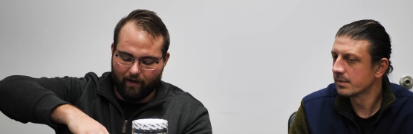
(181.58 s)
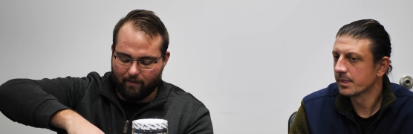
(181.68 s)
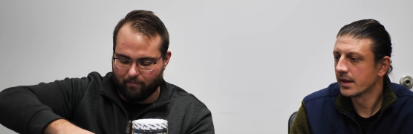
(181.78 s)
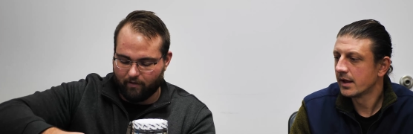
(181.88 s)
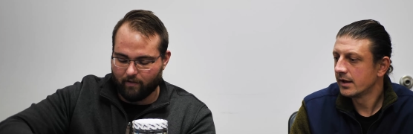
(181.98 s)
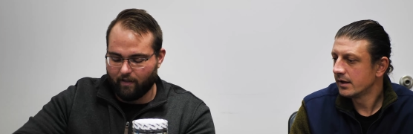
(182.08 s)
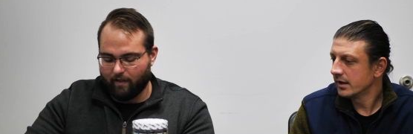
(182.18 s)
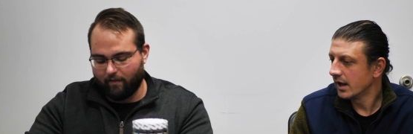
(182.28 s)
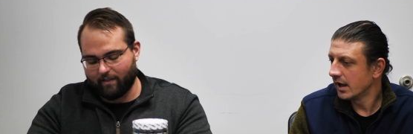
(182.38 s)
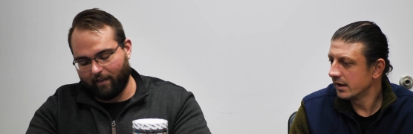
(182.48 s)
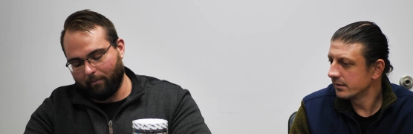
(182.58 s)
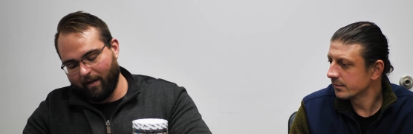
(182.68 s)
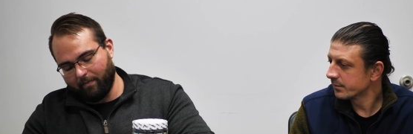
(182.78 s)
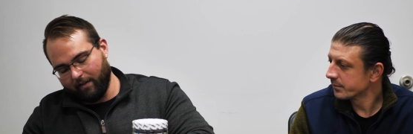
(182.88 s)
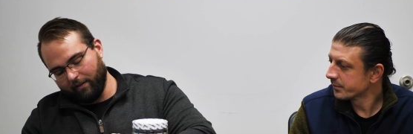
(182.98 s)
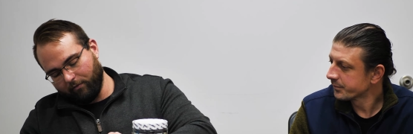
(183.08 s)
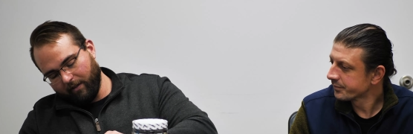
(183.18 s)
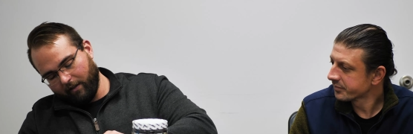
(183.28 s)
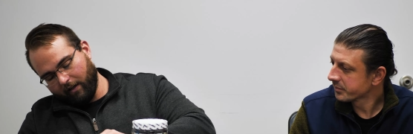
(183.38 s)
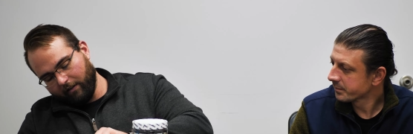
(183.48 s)
Speaker 1: white, but it looks like there might be a little bit
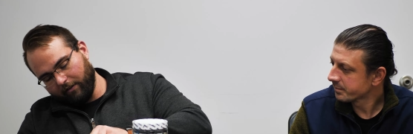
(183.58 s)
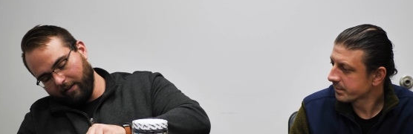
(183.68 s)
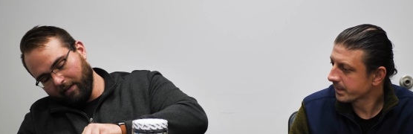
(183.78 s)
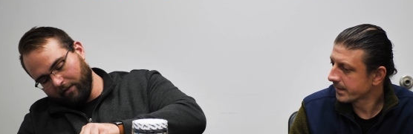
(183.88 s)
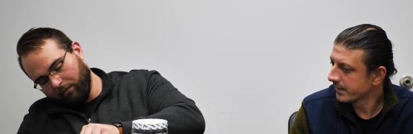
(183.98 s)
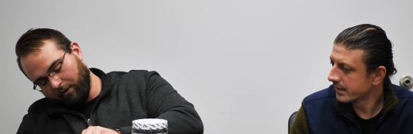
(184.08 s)
of color in this